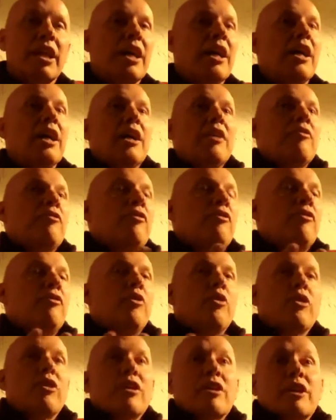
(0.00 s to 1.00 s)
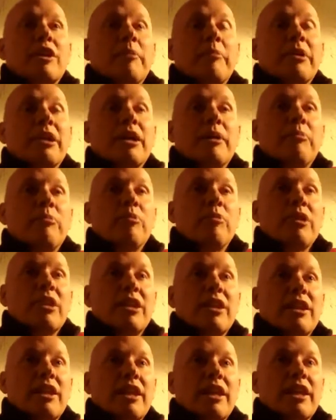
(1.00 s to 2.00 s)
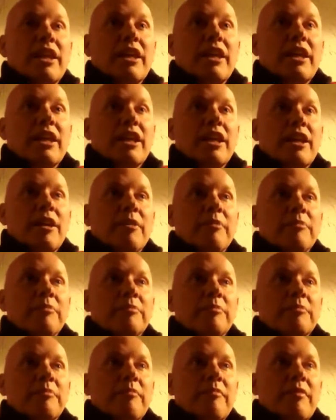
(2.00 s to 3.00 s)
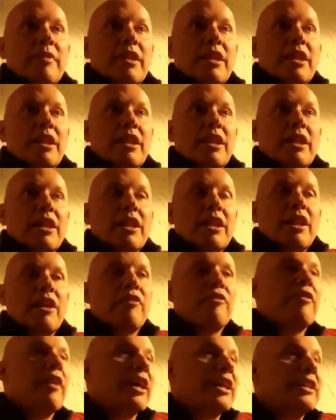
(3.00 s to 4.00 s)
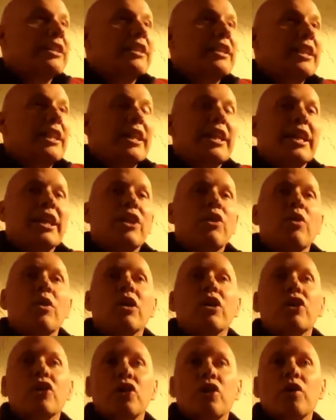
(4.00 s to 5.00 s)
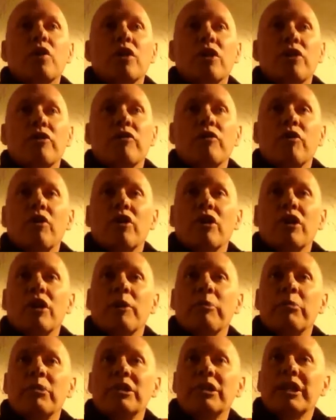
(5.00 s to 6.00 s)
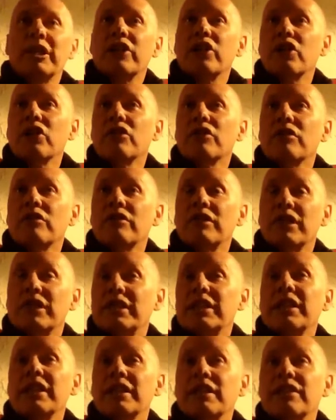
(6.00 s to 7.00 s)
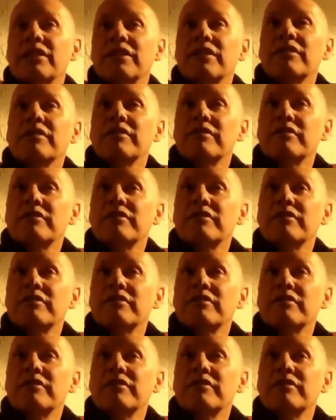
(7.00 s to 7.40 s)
Uh, for coming up with a, uh, a vaccine or a cure for a particular disease.